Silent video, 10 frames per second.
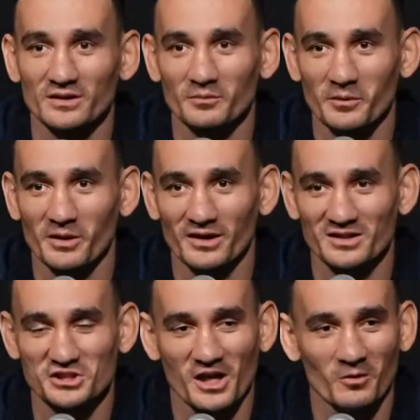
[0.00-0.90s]
Maybe I get
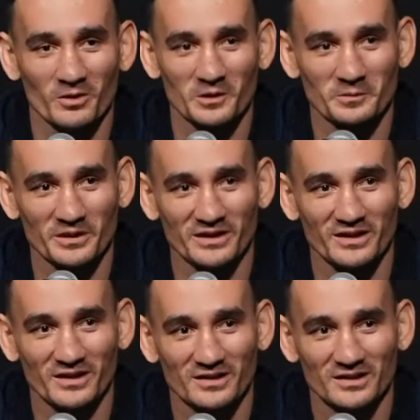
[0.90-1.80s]
a shot with him and,
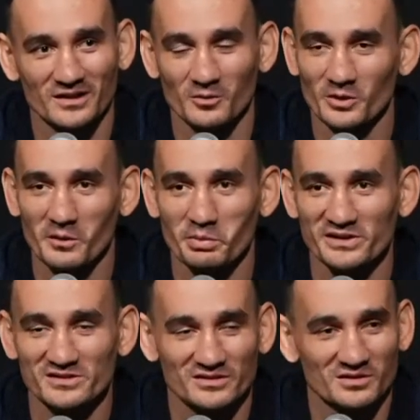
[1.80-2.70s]
you know, we get a
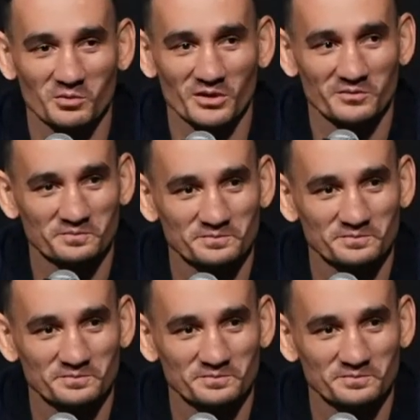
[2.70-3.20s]
pizza or something.